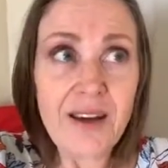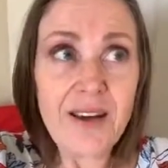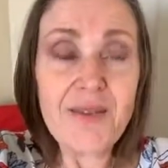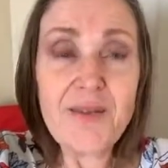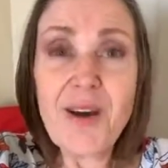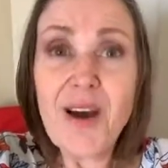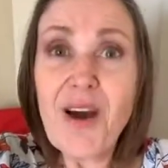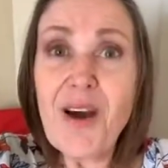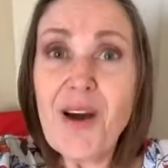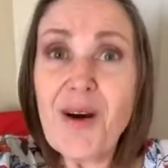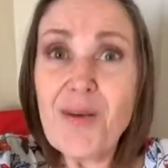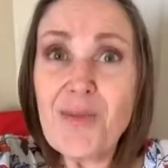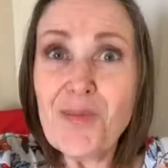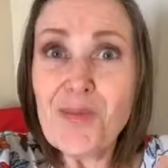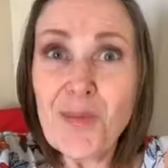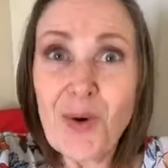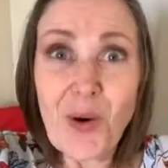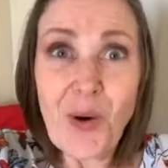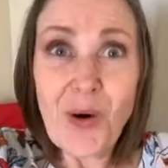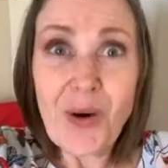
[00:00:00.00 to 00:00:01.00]
And
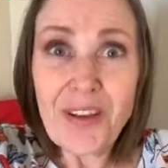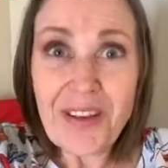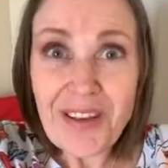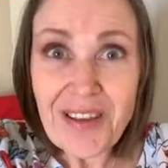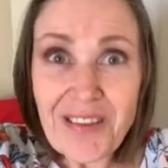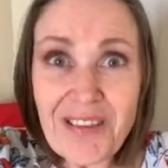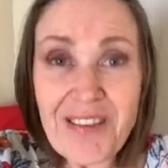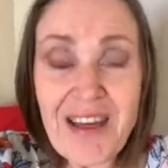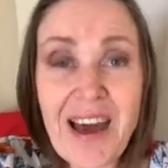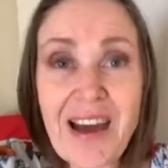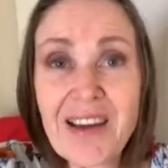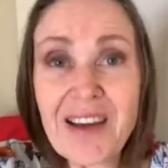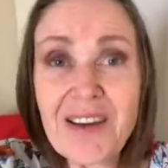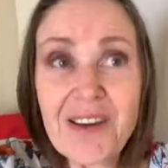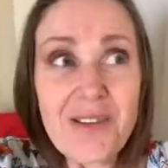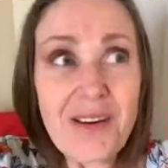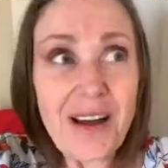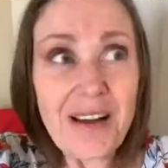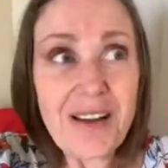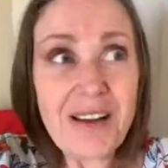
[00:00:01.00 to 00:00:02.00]
more than that,
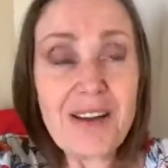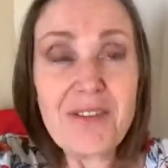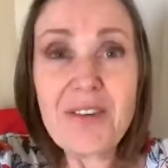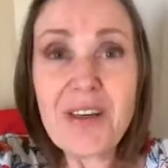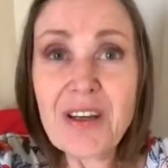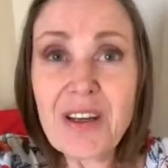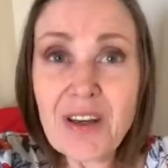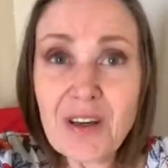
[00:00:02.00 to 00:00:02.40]
you are living